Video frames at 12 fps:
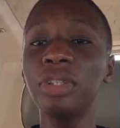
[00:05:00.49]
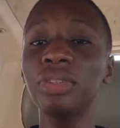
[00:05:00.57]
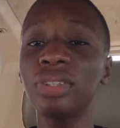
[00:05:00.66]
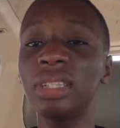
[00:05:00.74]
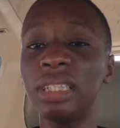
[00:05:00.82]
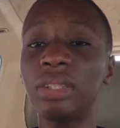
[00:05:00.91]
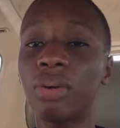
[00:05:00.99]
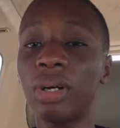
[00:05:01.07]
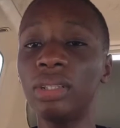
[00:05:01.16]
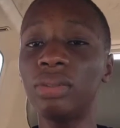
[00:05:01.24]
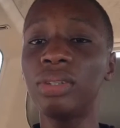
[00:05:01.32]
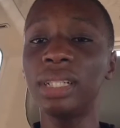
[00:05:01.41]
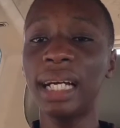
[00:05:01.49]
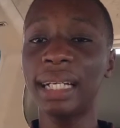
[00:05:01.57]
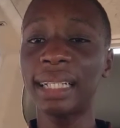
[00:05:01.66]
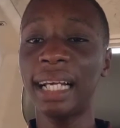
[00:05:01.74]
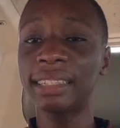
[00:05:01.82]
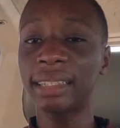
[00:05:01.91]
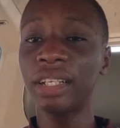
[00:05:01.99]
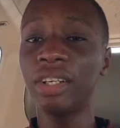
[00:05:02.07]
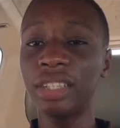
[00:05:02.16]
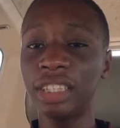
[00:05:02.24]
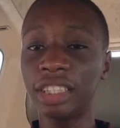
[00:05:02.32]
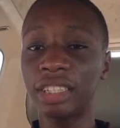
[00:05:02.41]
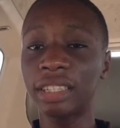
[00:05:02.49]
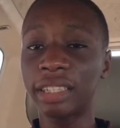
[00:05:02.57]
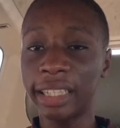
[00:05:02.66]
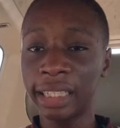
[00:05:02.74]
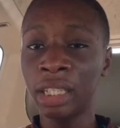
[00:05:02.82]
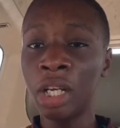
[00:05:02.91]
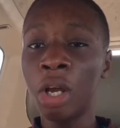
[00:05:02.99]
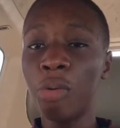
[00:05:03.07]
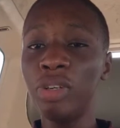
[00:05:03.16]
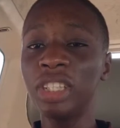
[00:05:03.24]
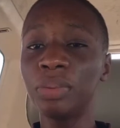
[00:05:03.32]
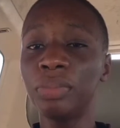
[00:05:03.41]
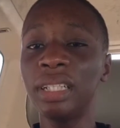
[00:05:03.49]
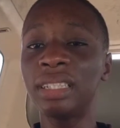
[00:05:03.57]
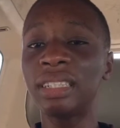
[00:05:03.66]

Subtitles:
They both uses the Corning Gorilla Glass 3 on the screen, which